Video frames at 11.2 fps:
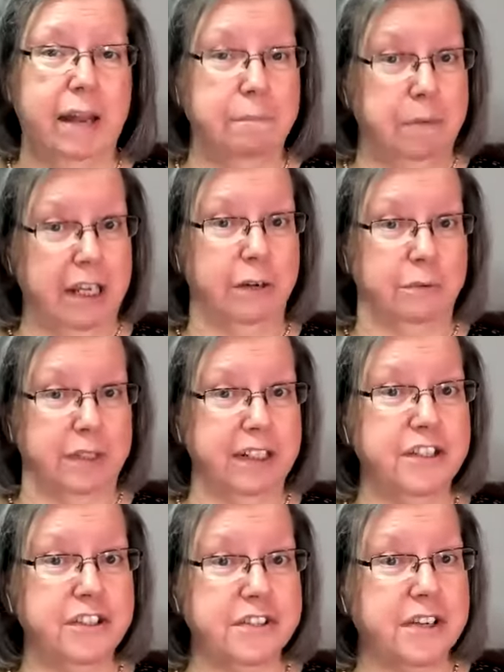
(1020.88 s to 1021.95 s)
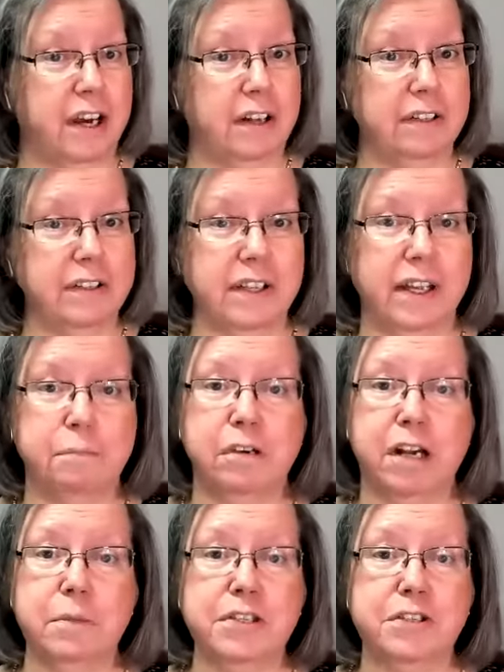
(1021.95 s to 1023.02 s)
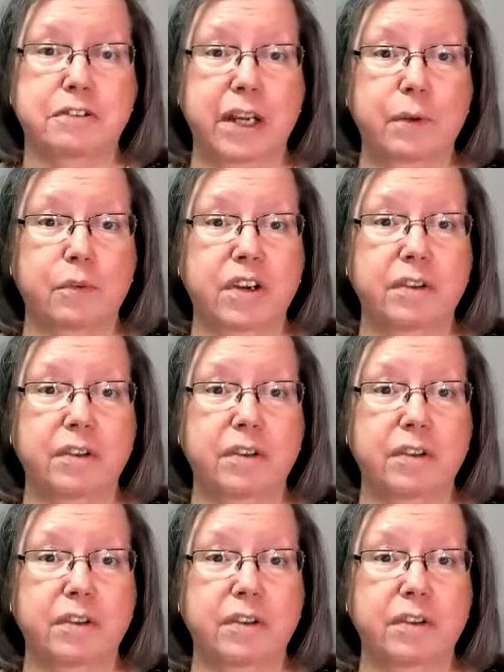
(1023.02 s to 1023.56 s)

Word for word: And being a religious cult, it promised great